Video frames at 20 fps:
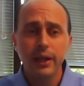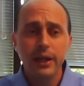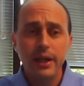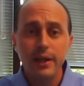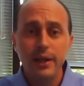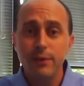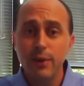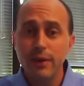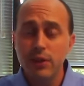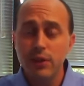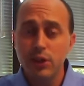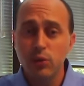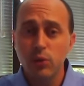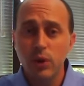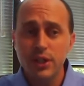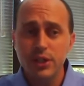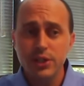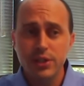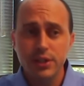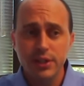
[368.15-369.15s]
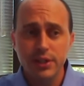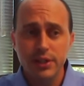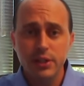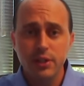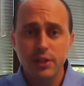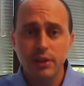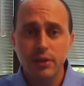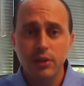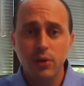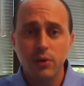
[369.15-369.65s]
if you have any questions,
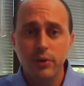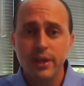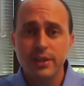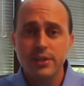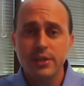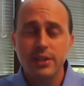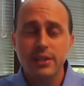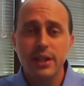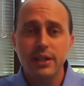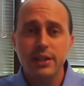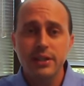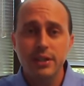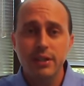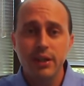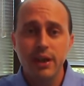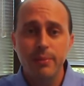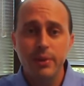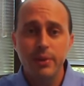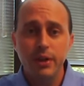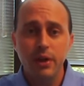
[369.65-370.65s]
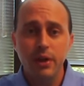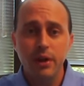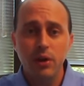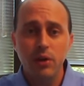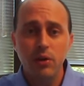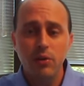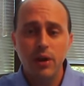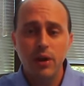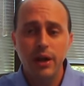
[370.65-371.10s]
don't hesitate to let me know.